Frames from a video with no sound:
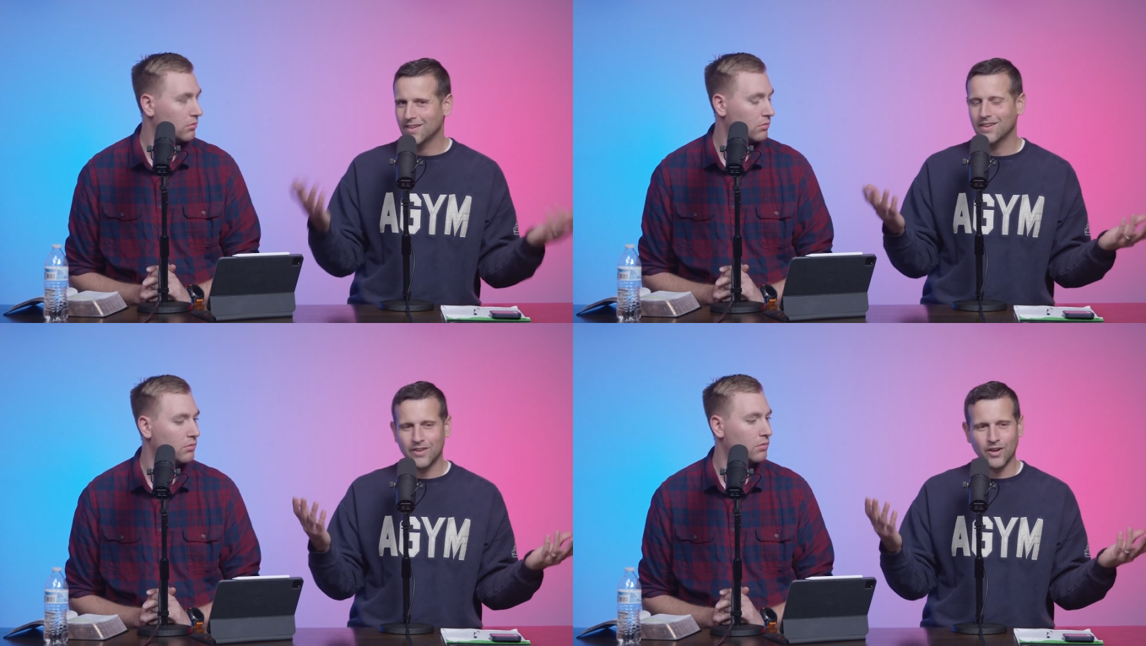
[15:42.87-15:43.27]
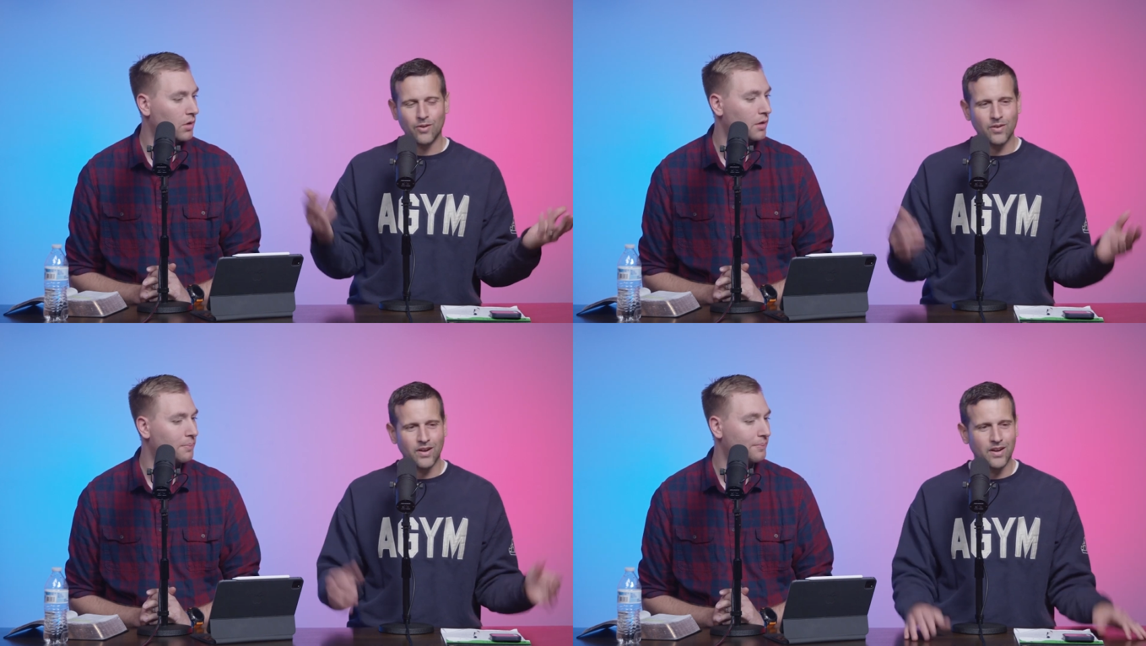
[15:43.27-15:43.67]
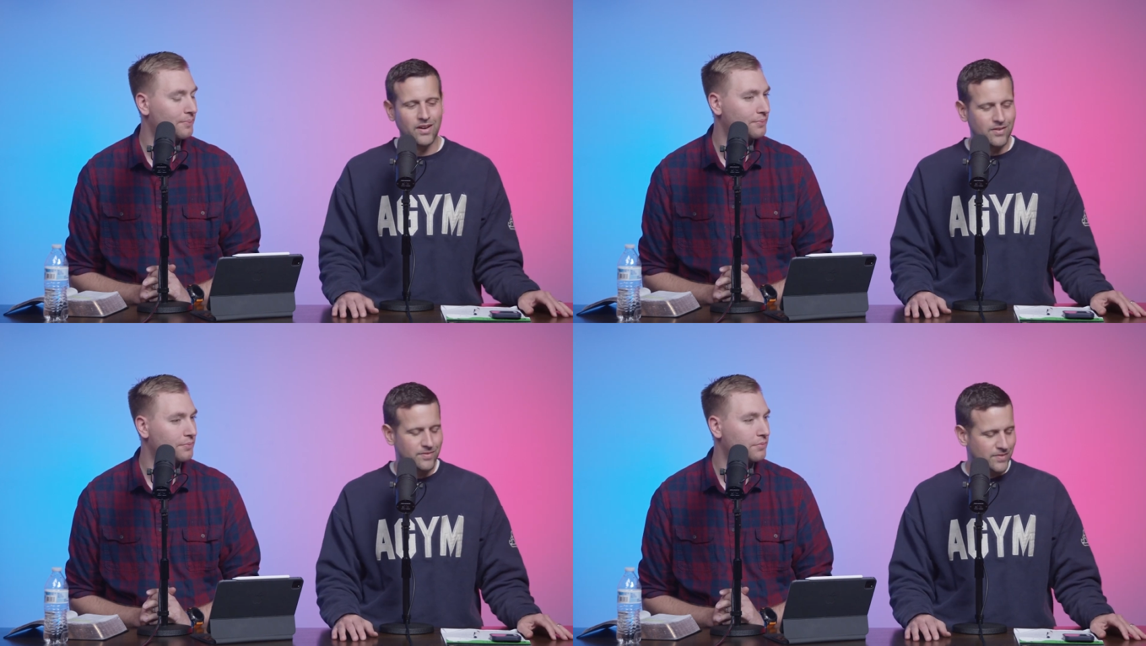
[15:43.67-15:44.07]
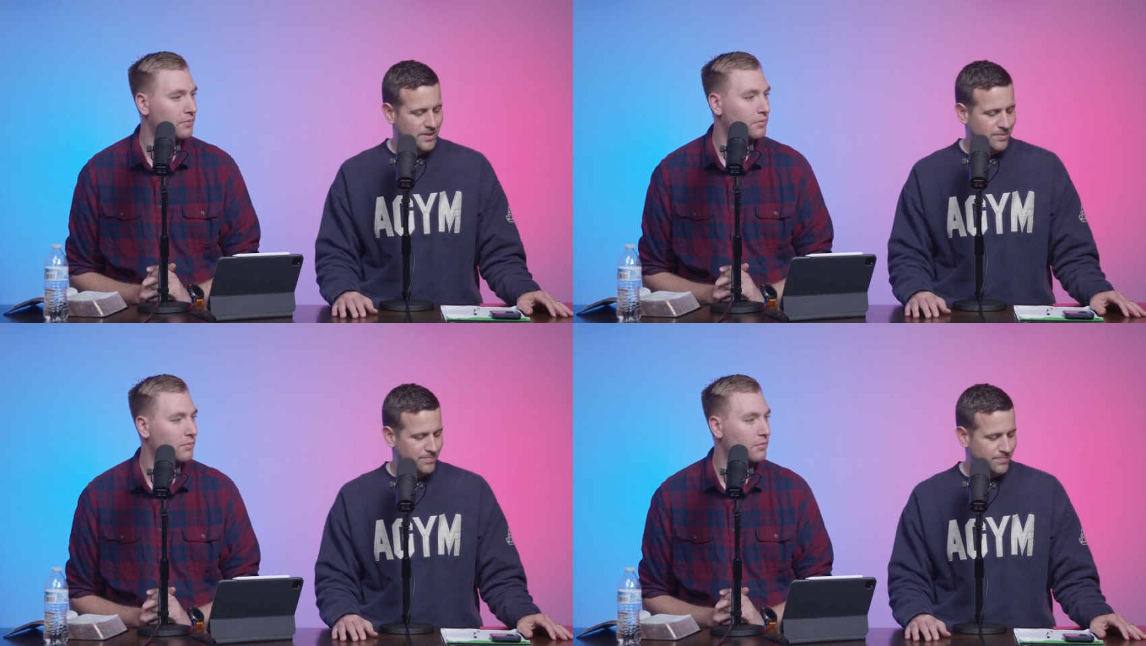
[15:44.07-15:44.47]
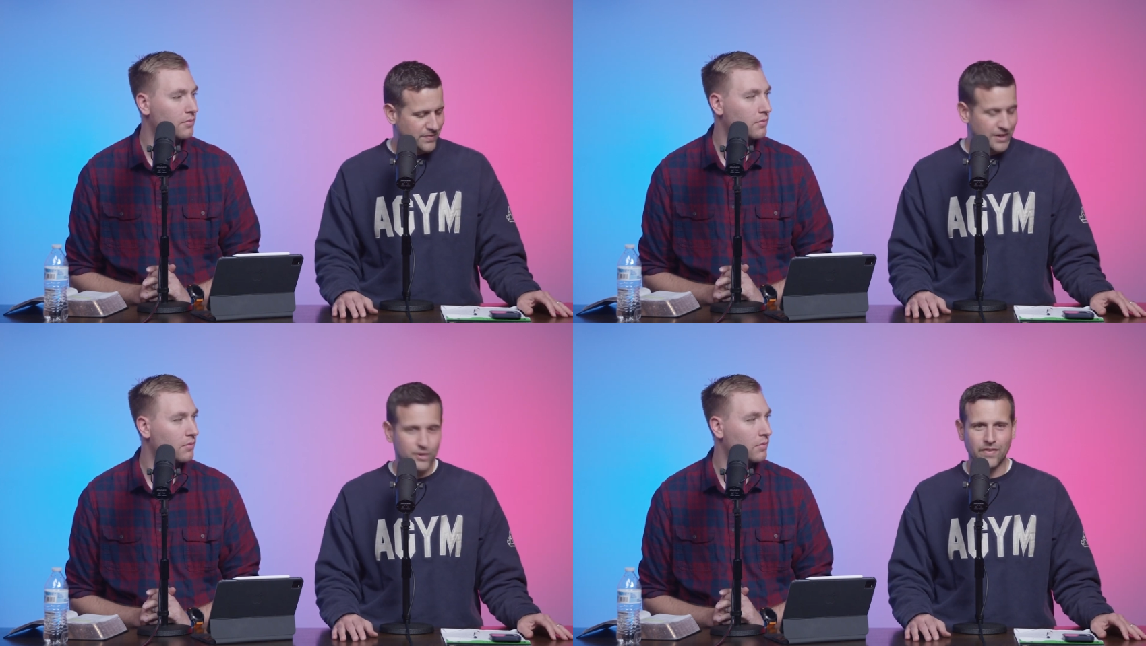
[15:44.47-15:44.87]
Speaker 1: you know, uh, um,
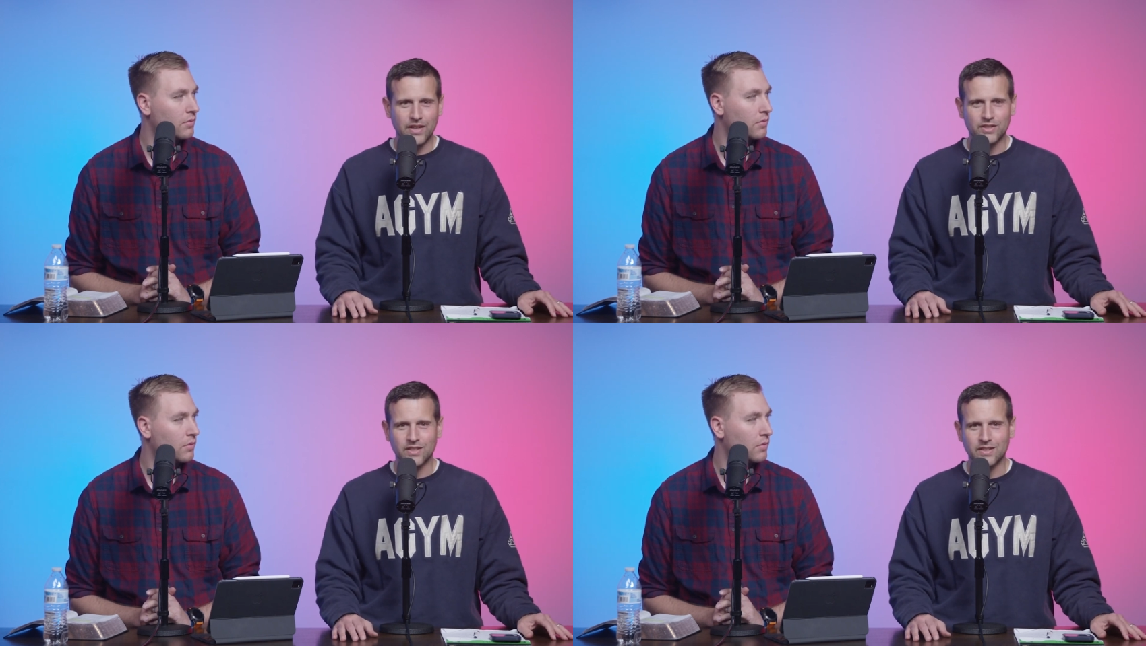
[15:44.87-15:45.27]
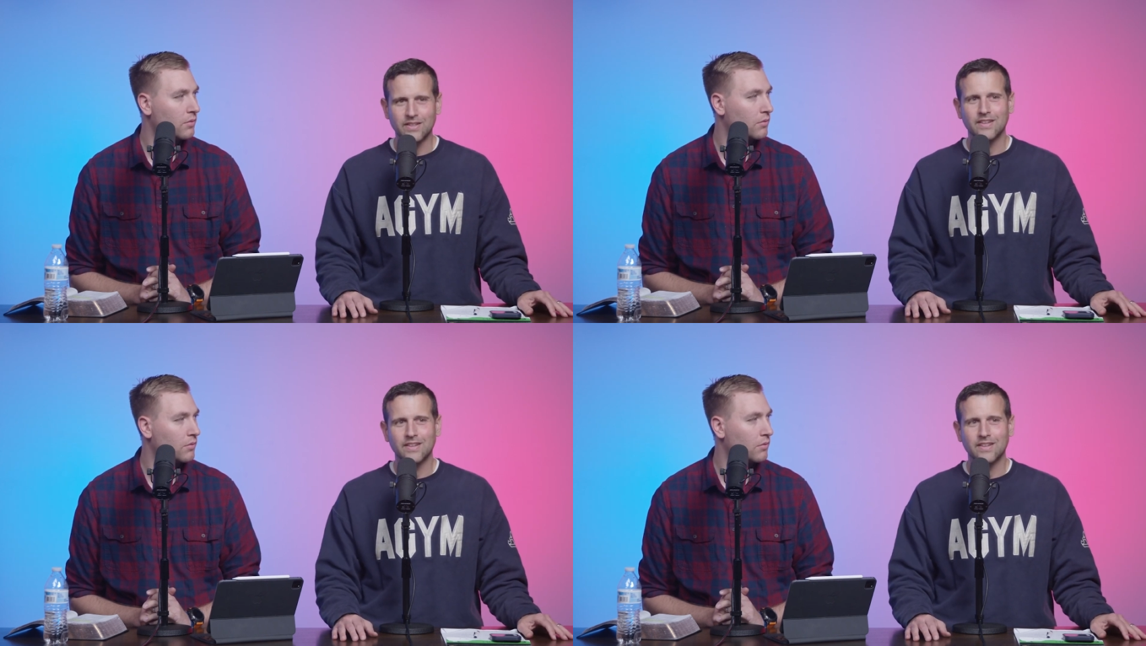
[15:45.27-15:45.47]
intervention,